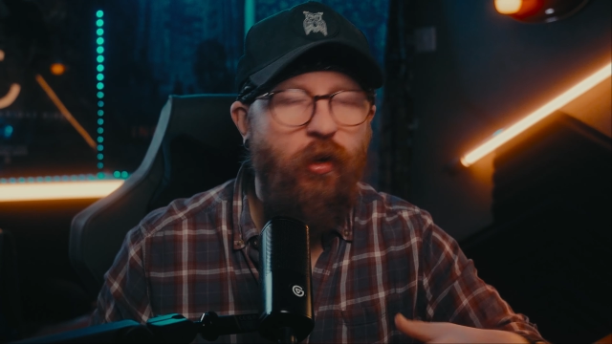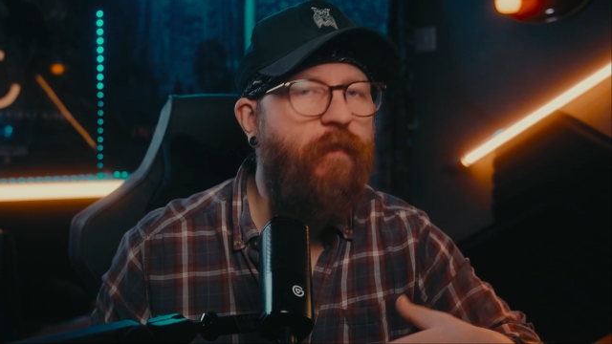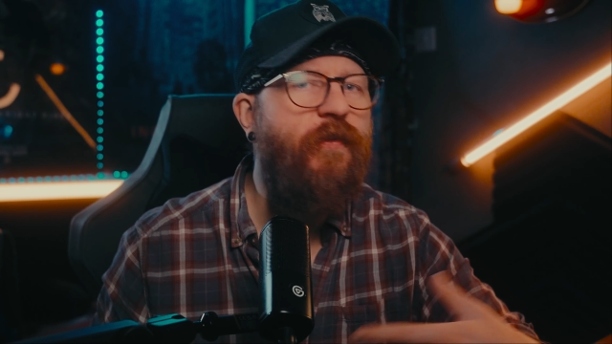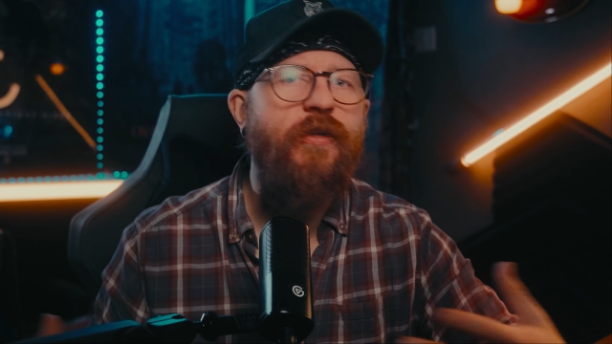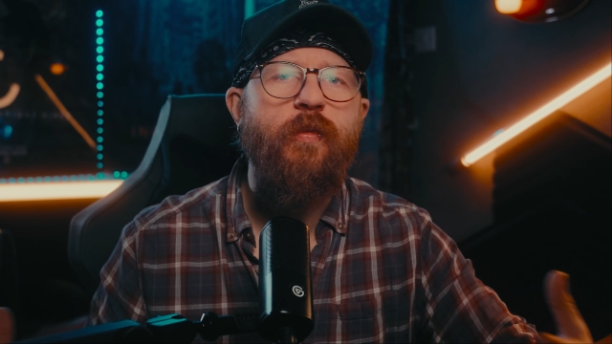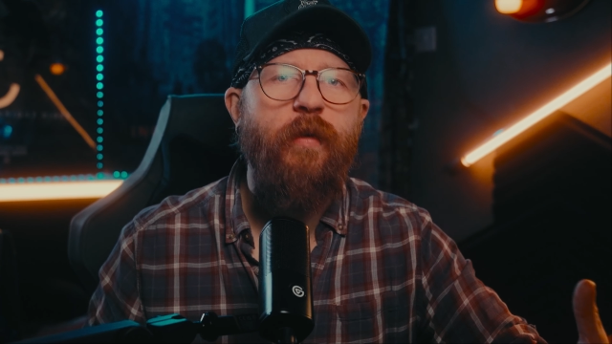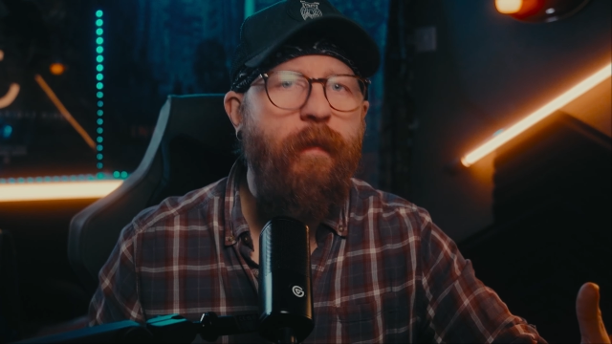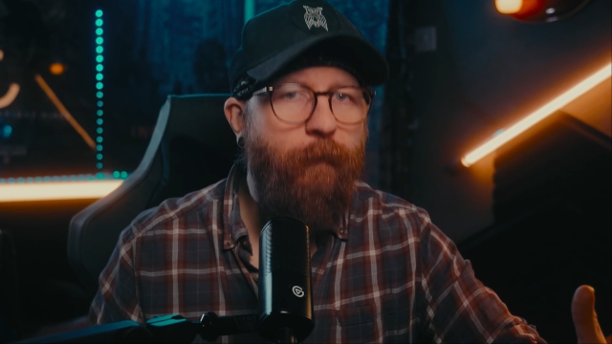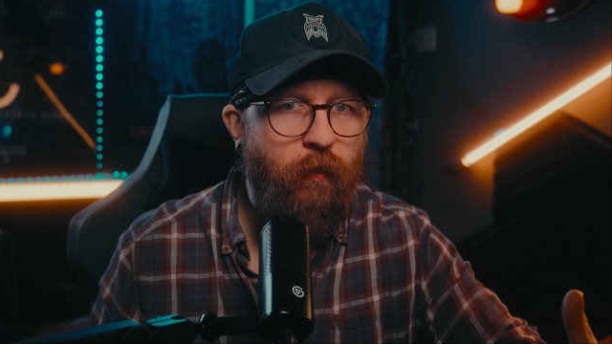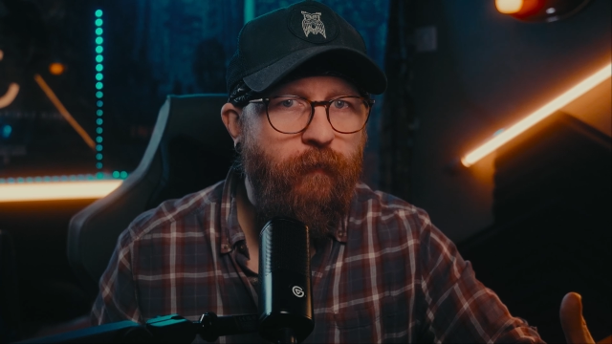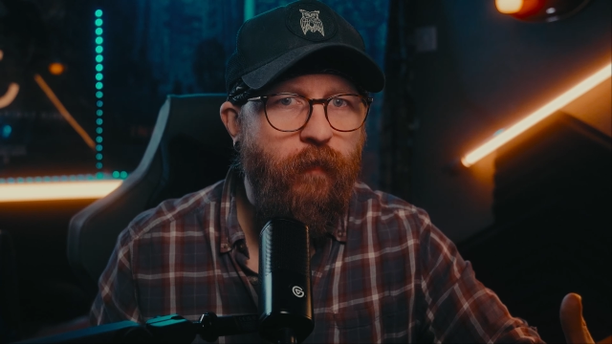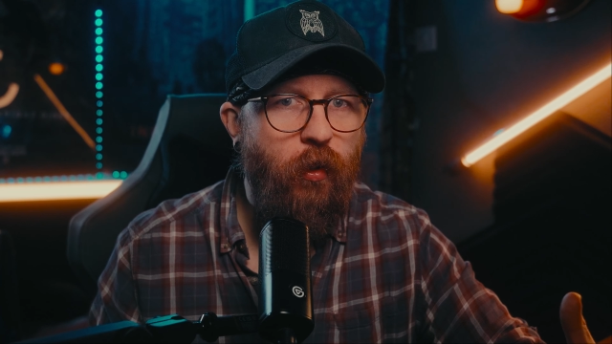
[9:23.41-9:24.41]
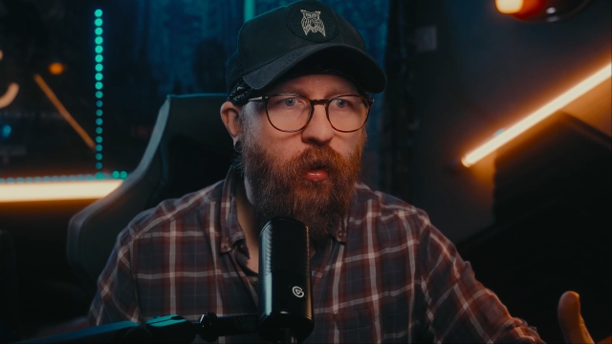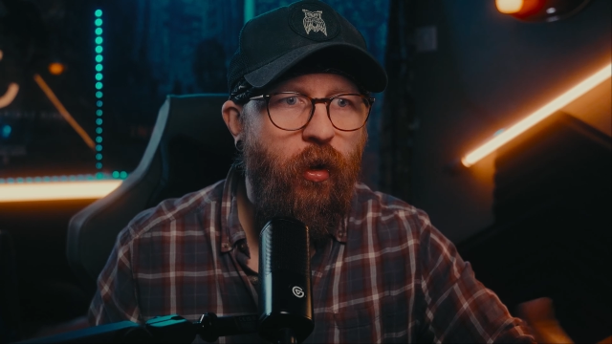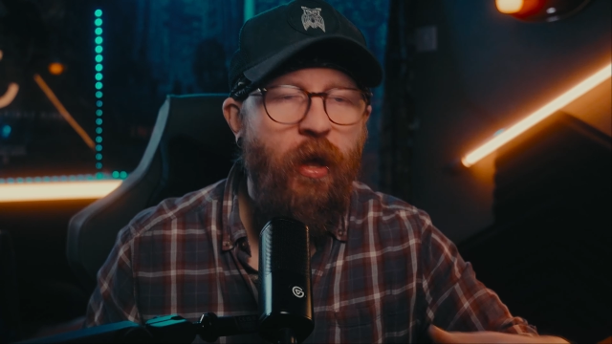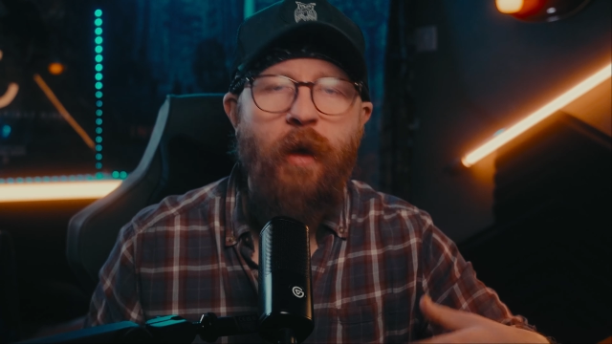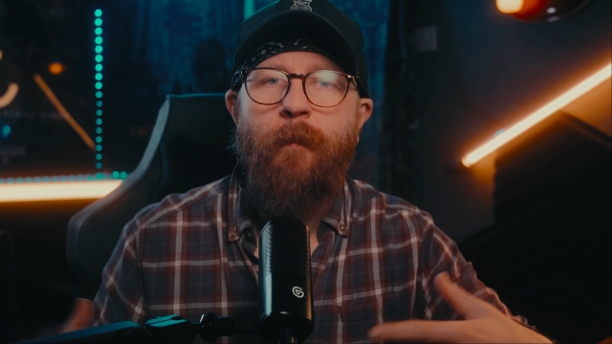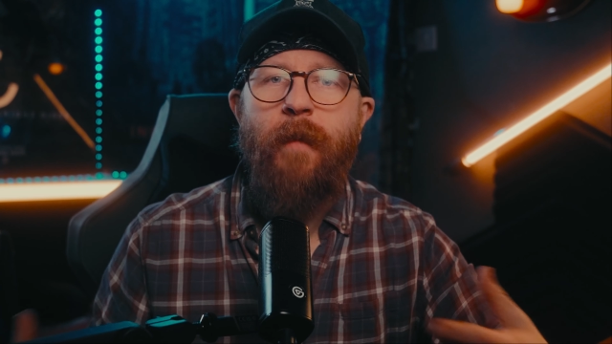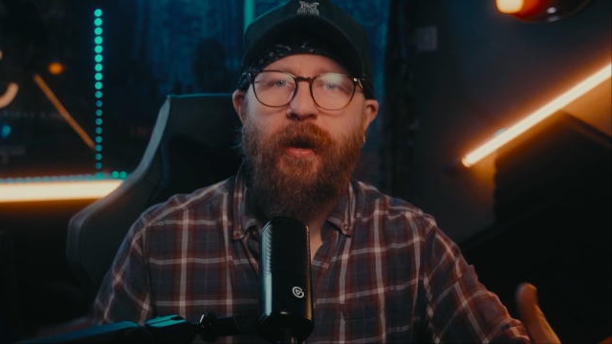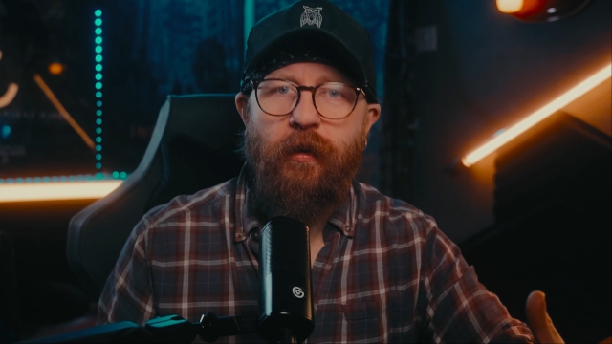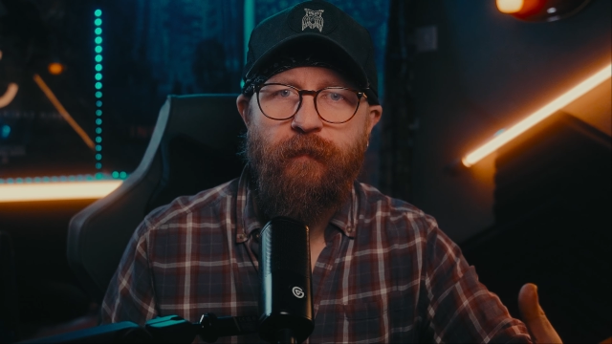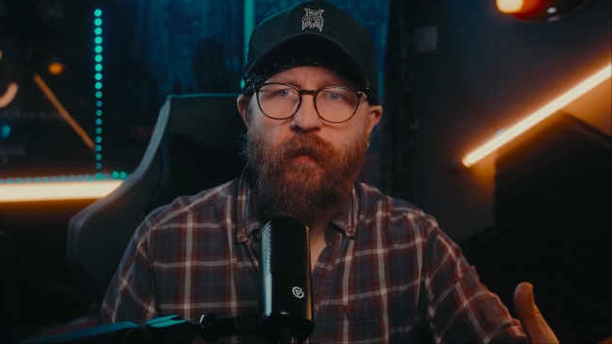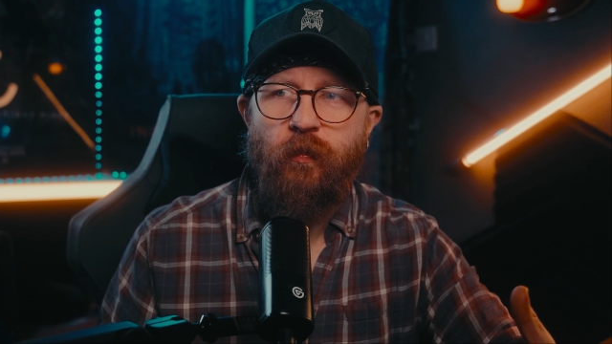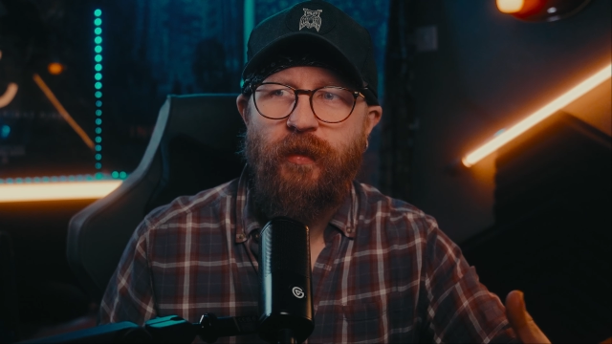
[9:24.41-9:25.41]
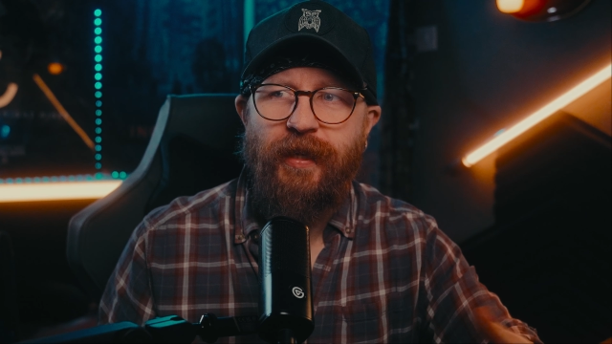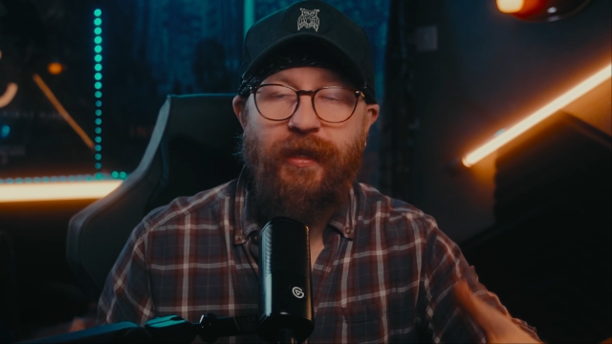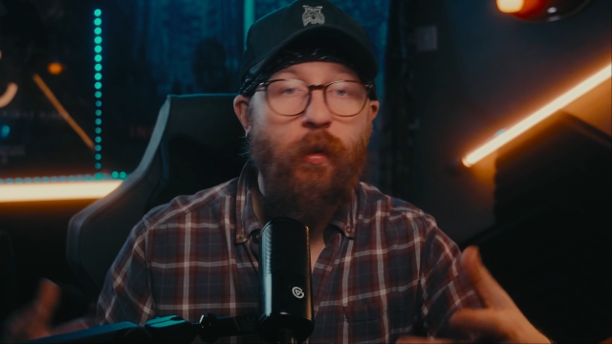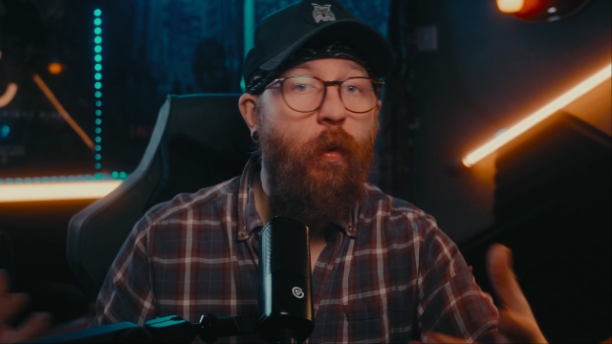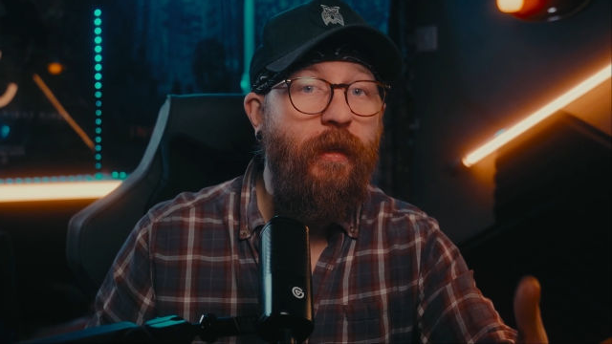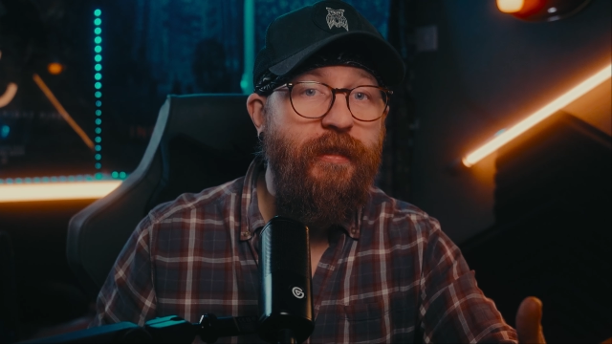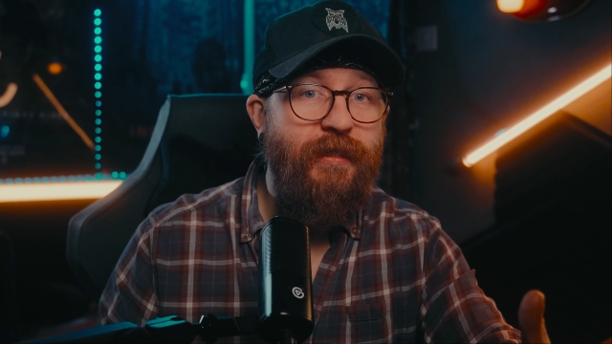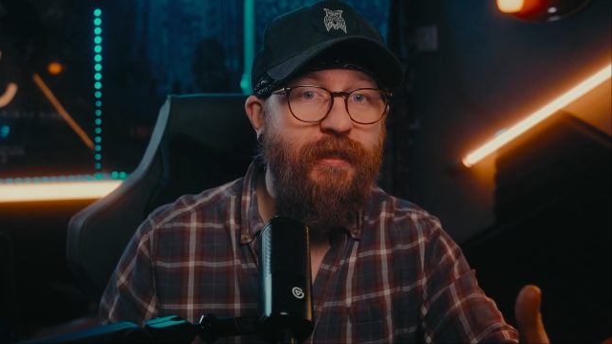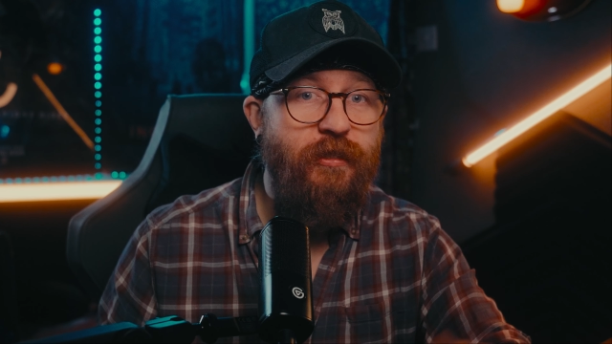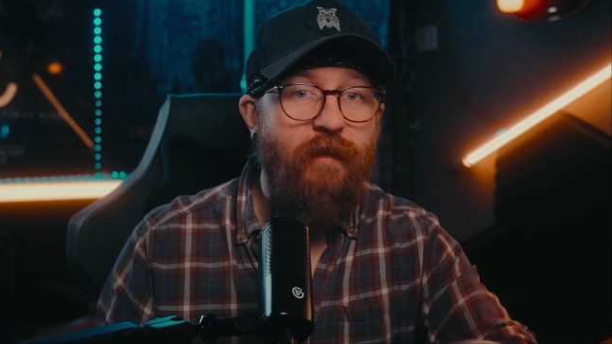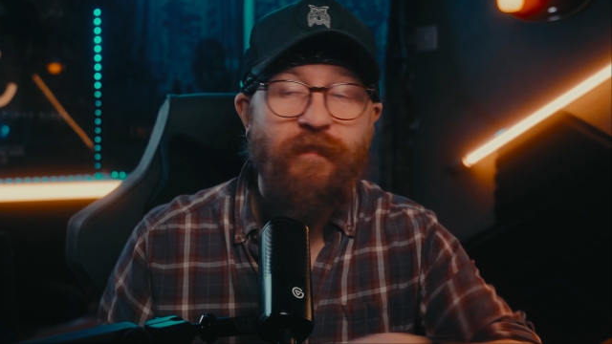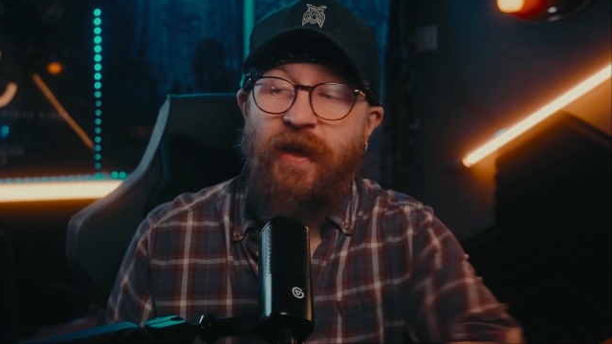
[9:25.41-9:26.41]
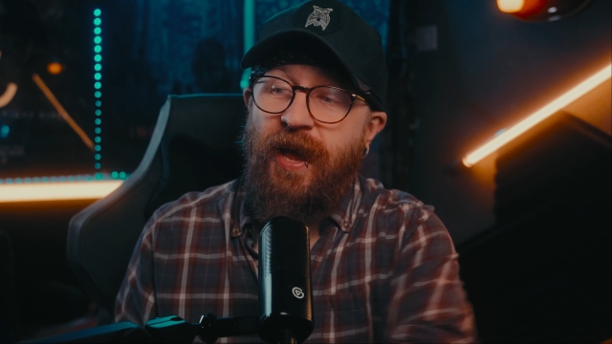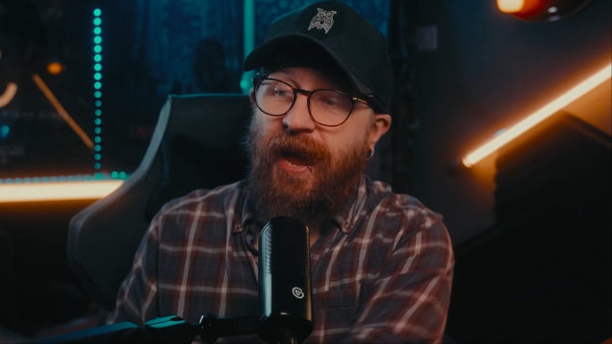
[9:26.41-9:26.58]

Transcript: or if you just want to improve your microphone like quality and stuff,